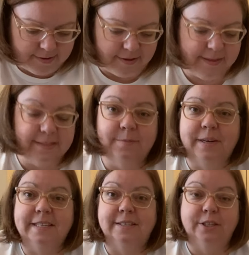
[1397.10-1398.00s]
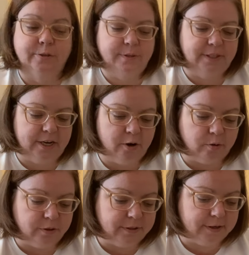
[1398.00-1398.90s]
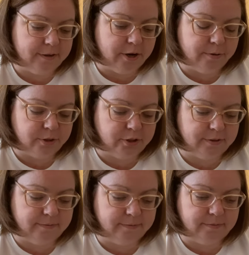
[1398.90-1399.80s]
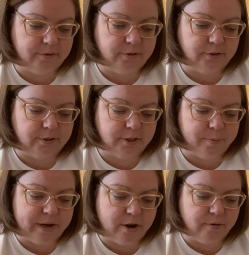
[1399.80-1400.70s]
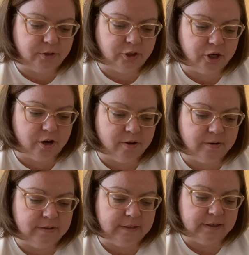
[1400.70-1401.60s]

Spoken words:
This one is used, an old notes, sermon notes journal.